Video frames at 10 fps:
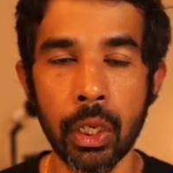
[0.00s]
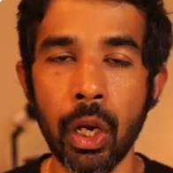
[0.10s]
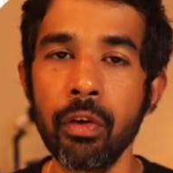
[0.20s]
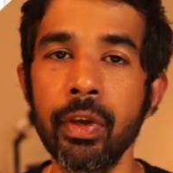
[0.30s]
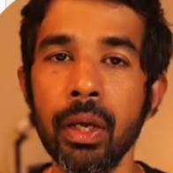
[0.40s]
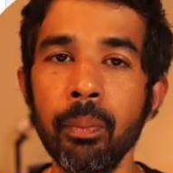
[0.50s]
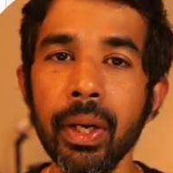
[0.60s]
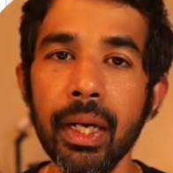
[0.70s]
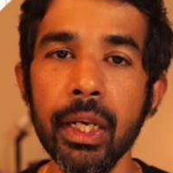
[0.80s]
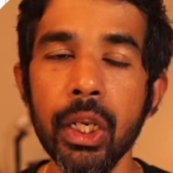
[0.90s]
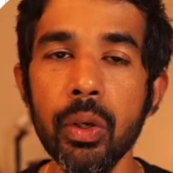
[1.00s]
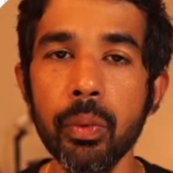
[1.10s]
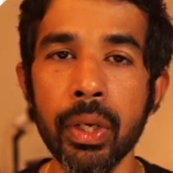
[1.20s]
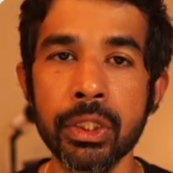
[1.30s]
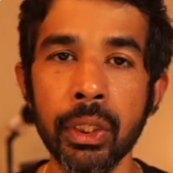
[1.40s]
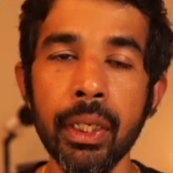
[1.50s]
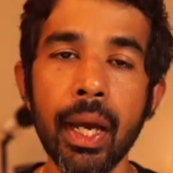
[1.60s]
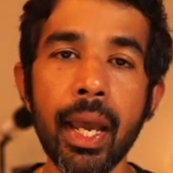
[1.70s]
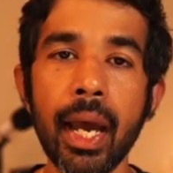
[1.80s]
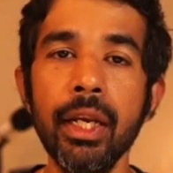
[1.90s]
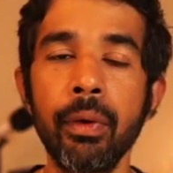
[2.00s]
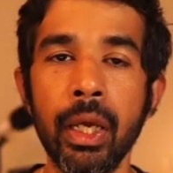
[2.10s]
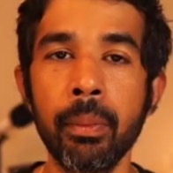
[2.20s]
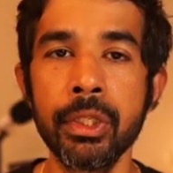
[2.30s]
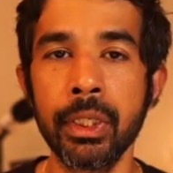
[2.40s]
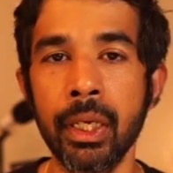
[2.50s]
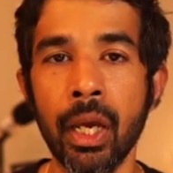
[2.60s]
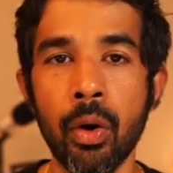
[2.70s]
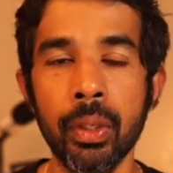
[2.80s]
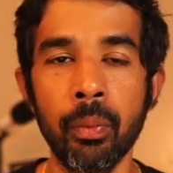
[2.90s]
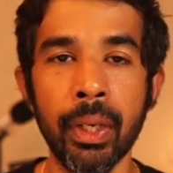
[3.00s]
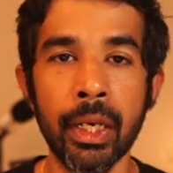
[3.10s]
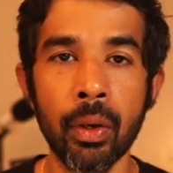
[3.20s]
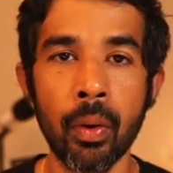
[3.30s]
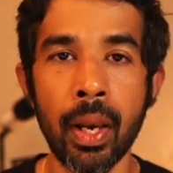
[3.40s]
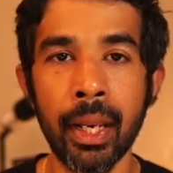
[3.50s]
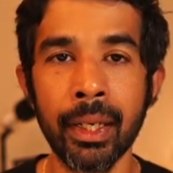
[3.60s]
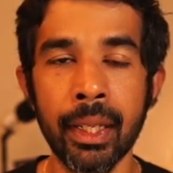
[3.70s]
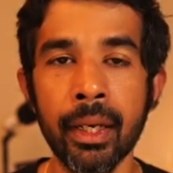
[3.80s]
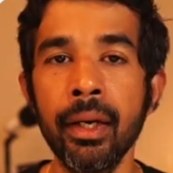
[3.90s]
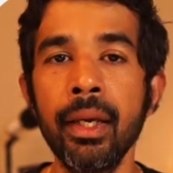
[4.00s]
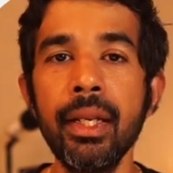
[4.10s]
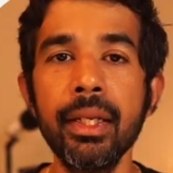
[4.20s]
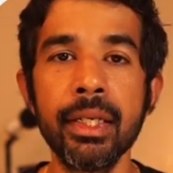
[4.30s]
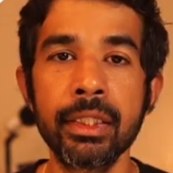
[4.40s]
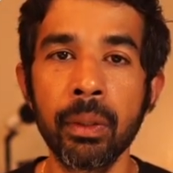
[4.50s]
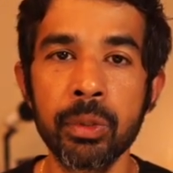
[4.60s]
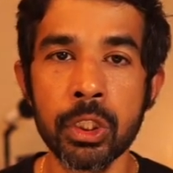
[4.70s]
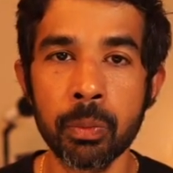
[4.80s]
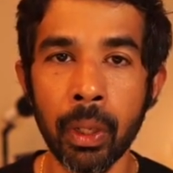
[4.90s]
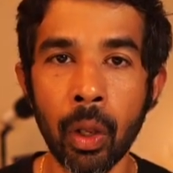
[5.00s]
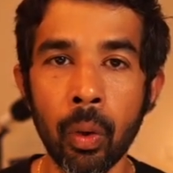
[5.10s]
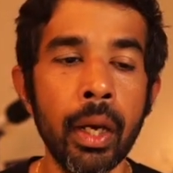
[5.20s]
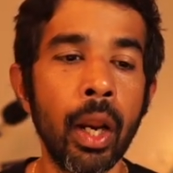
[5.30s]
Now if you're completely new to S3, I highly recommend checking out the video linked here in the descriptions below.